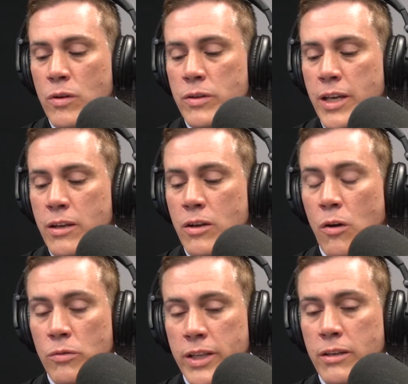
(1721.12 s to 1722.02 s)
that
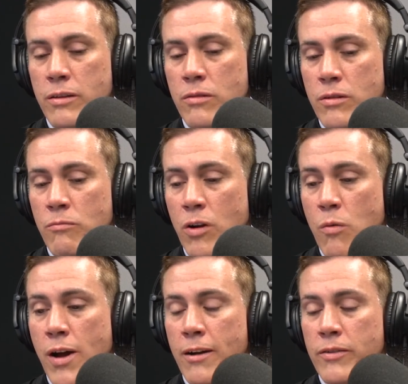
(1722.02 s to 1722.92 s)
only
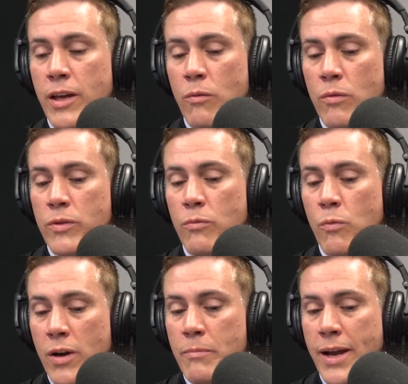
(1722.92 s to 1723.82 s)
require that
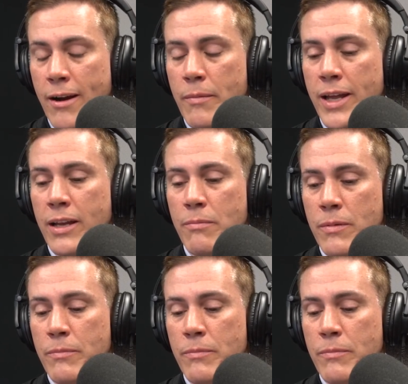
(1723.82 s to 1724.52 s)
one paramedic